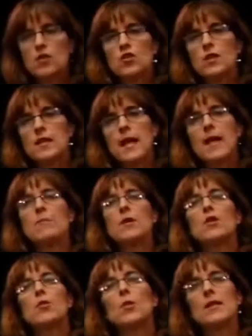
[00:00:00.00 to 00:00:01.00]
She gave
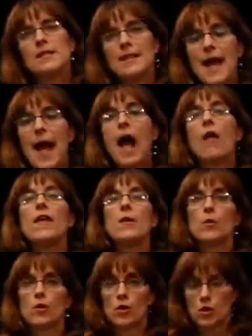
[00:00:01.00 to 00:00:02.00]
me the reason how
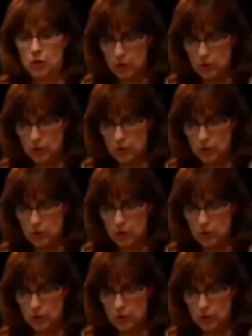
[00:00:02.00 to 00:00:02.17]
they were going